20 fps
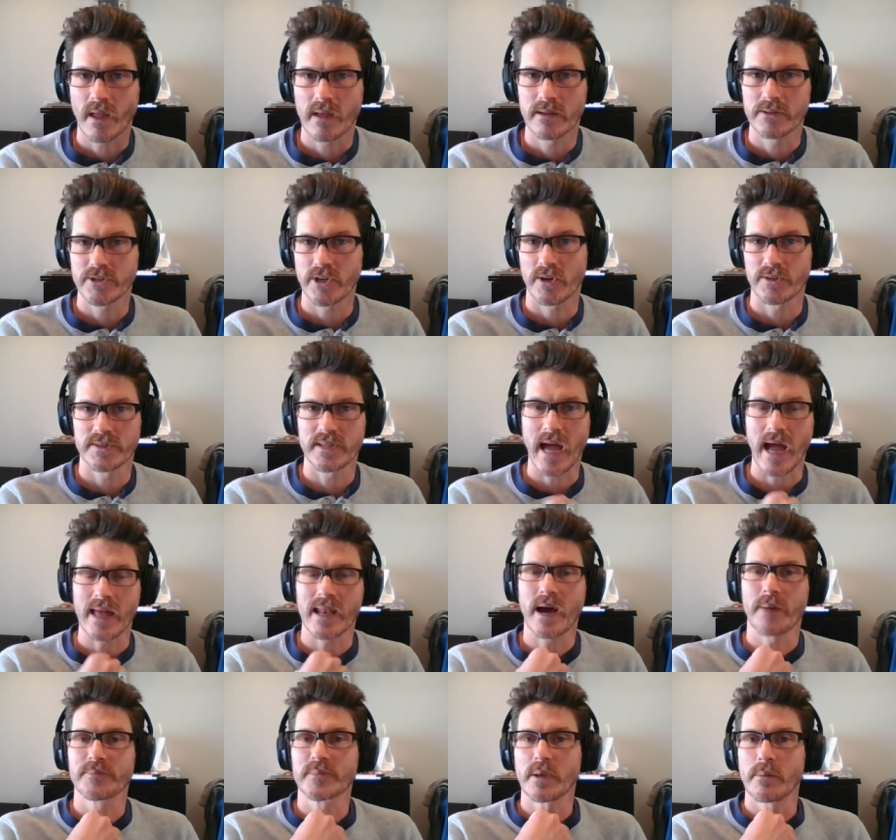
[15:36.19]
So it's
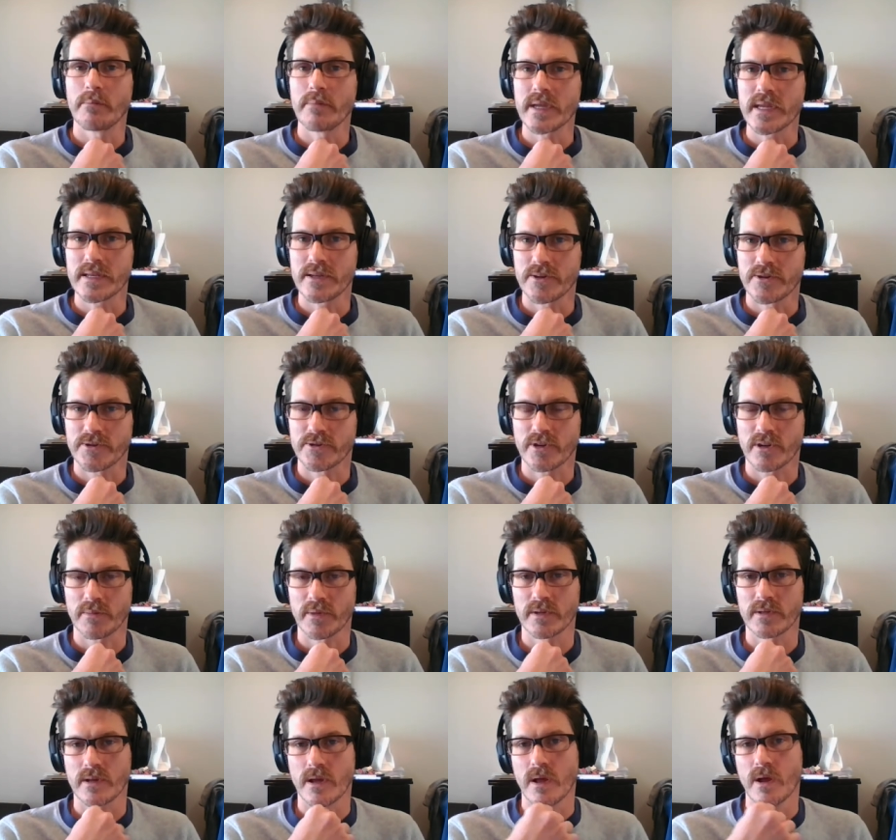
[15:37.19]
not up to me to
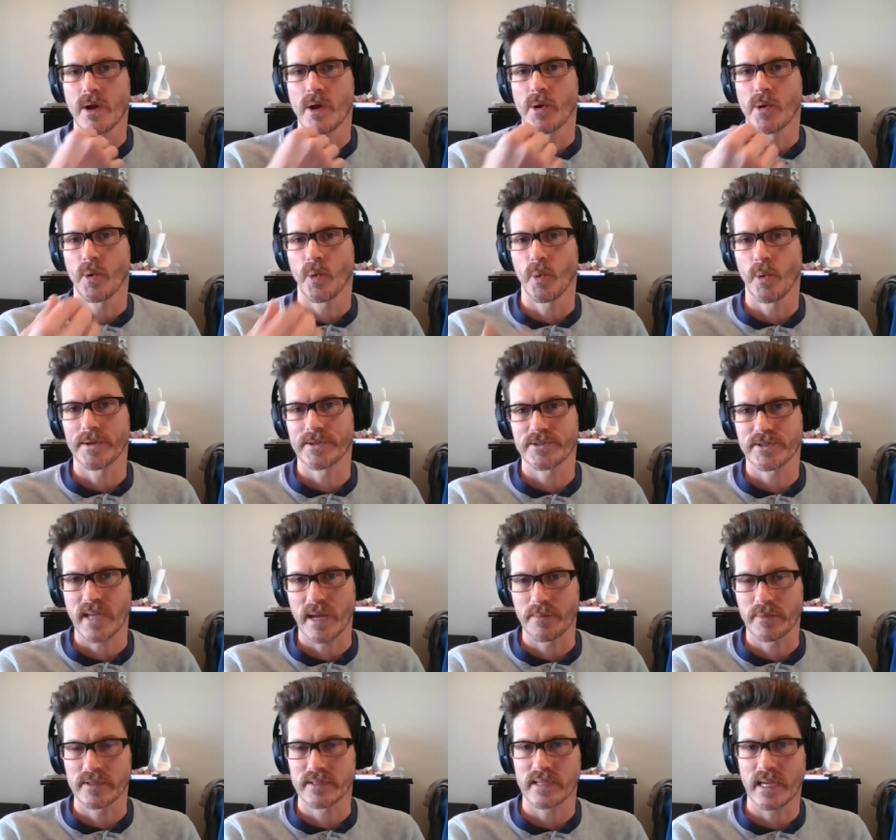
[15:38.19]
determine which
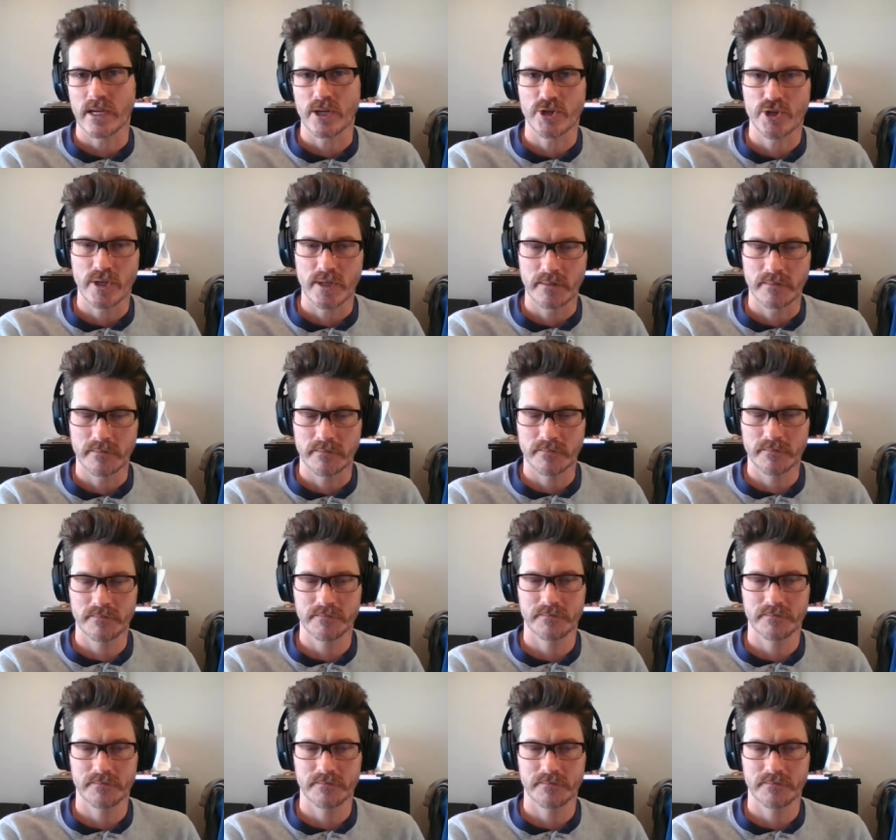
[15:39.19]
type of sanction